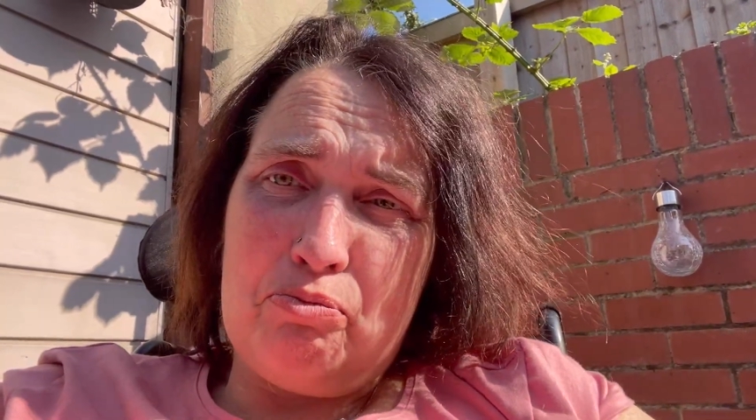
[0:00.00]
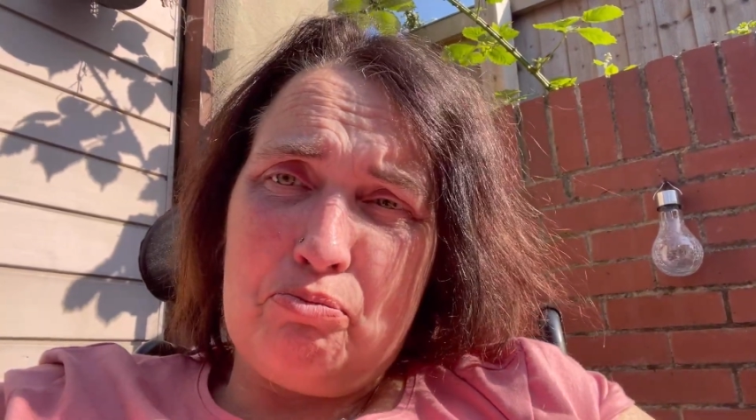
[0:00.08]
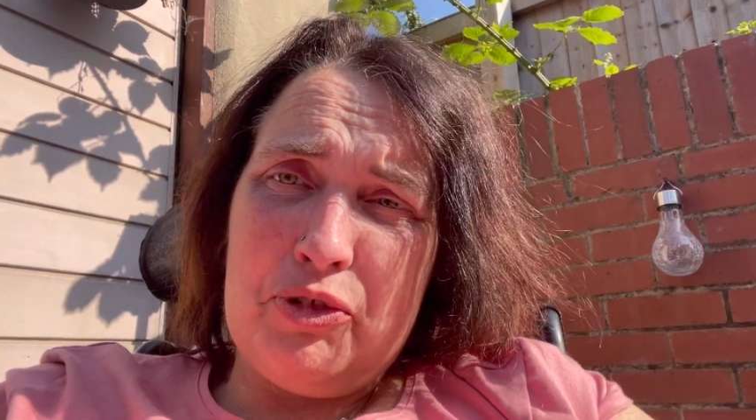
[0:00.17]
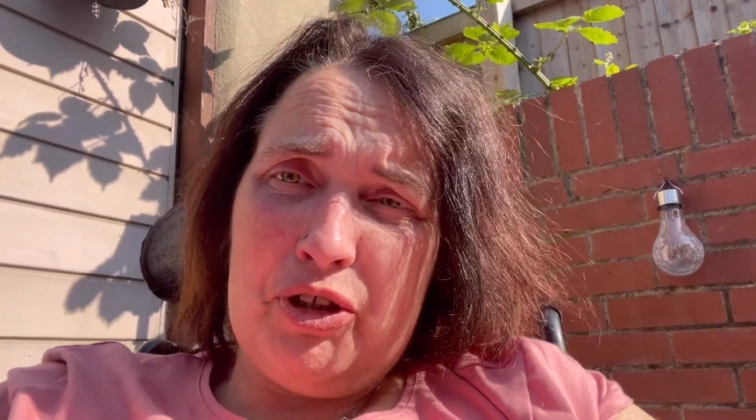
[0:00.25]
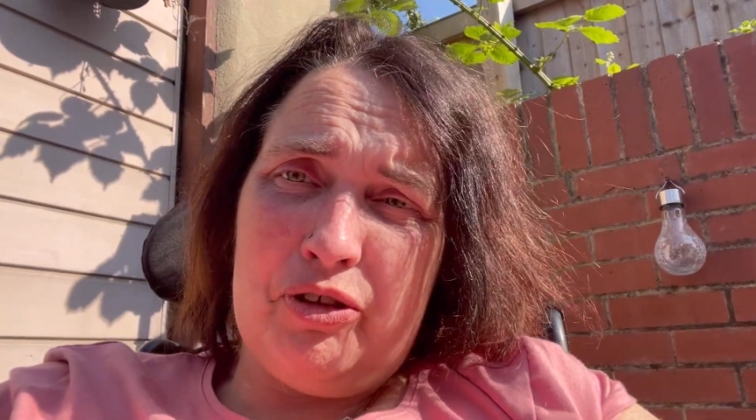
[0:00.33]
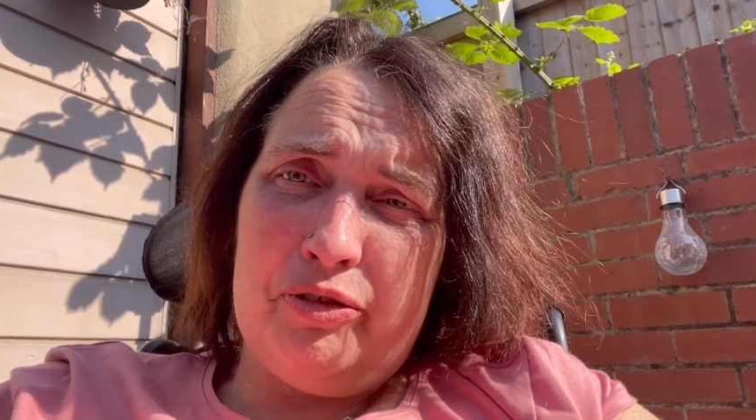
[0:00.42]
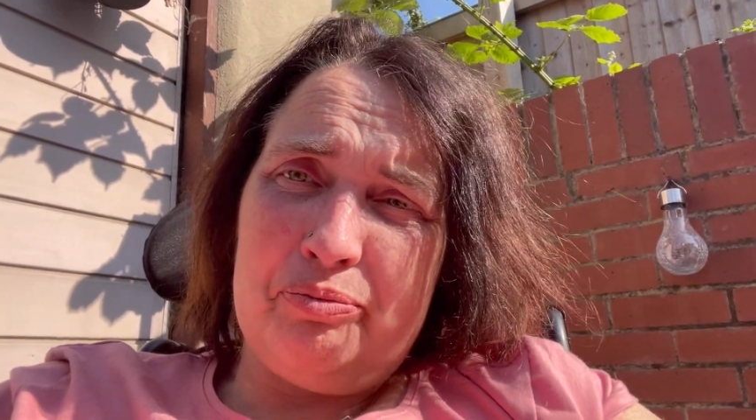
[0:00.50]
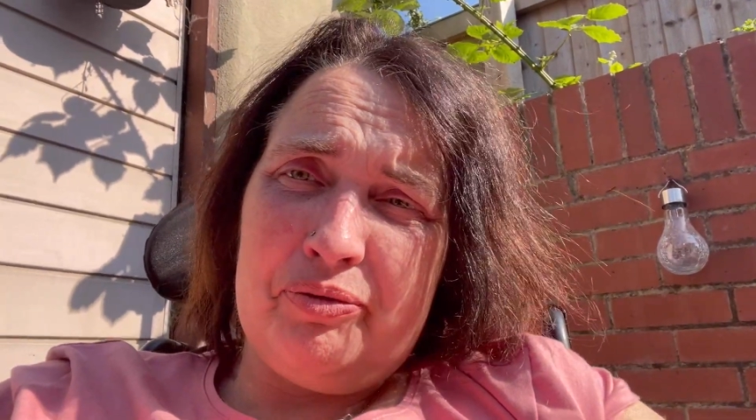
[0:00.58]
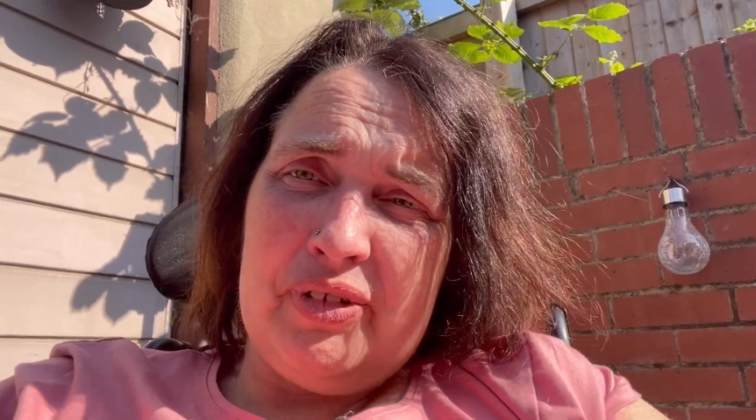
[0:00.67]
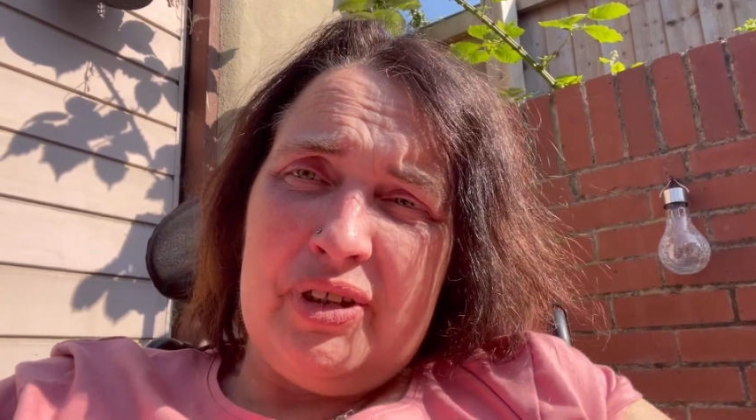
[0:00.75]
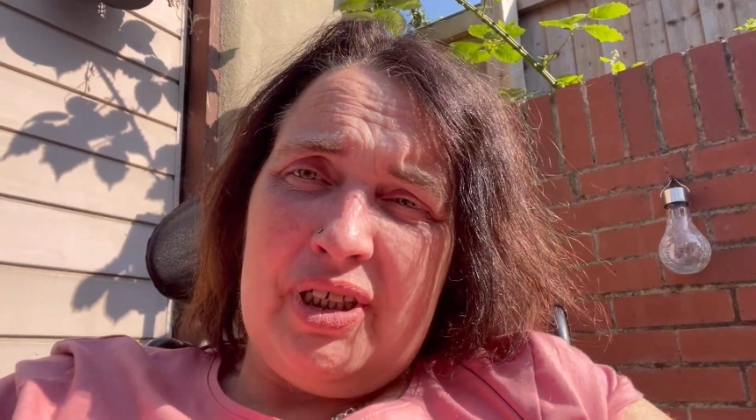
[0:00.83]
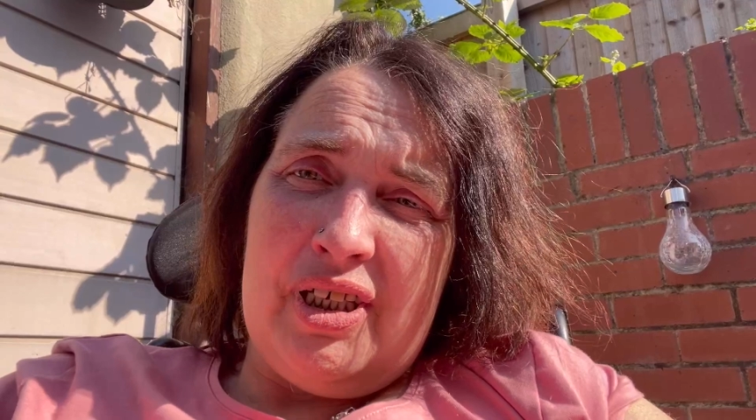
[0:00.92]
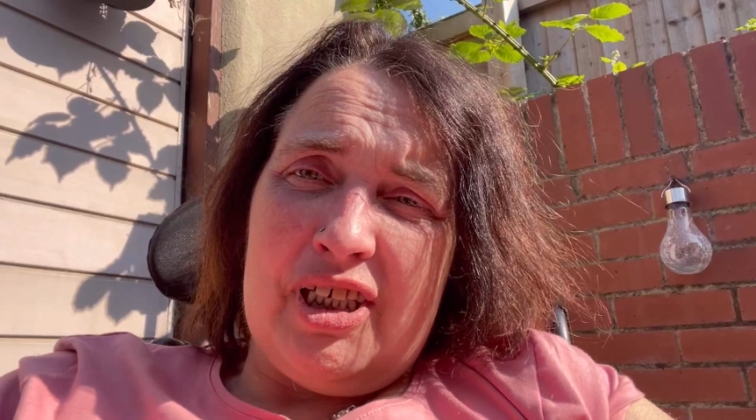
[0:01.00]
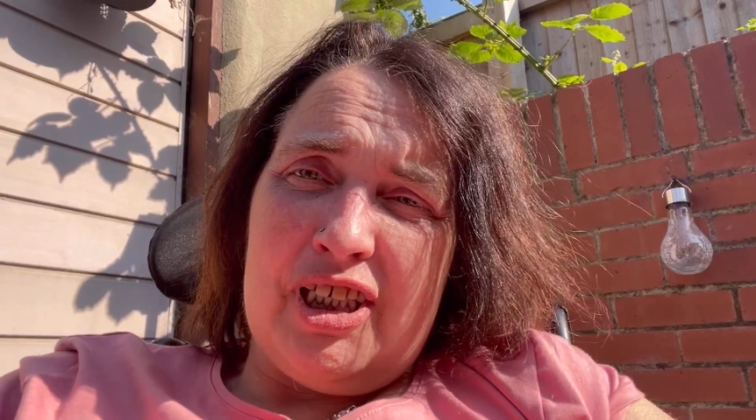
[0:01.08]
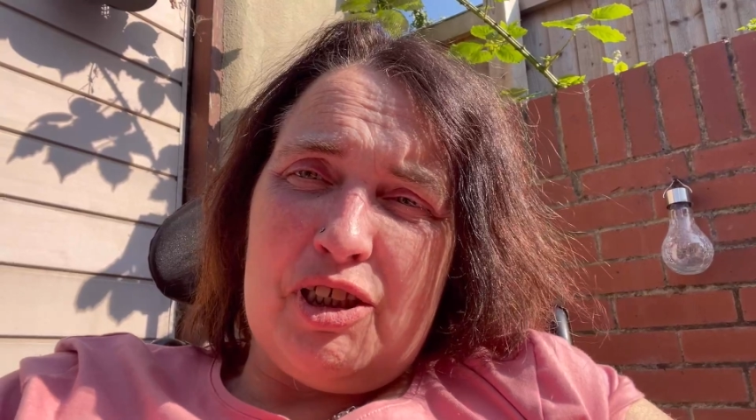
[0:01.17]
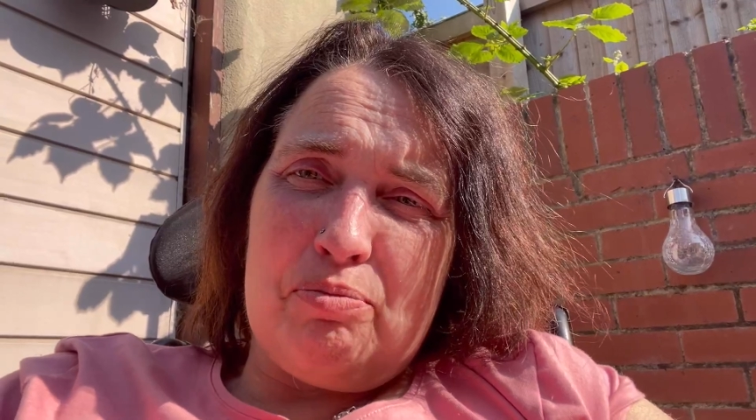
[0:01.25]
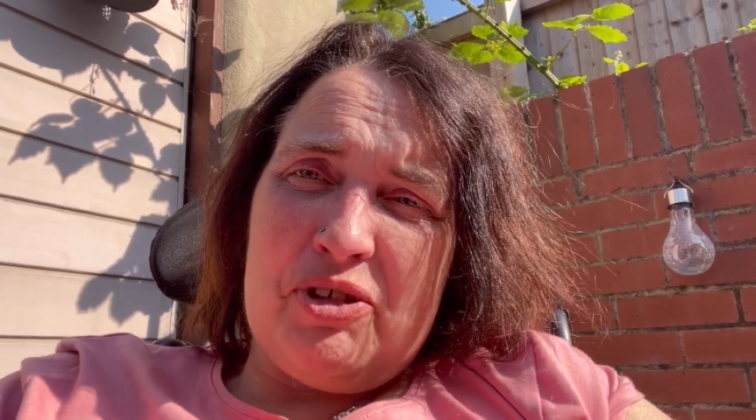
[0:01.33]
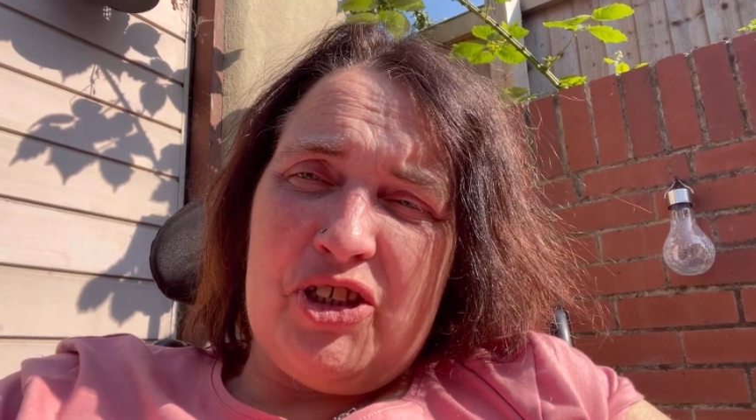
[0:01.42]
But I
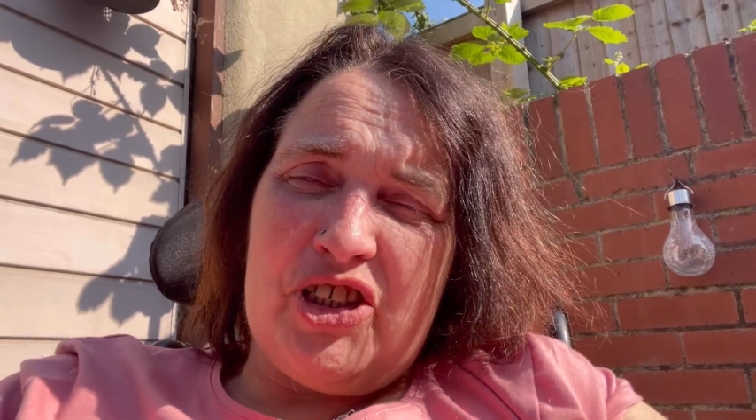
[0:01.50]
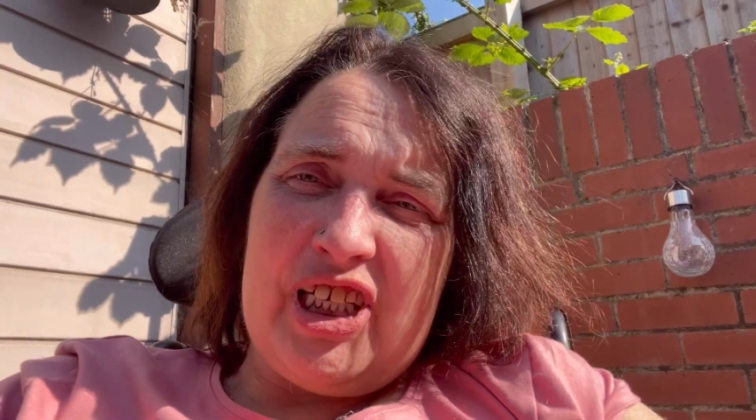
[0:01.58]
suppose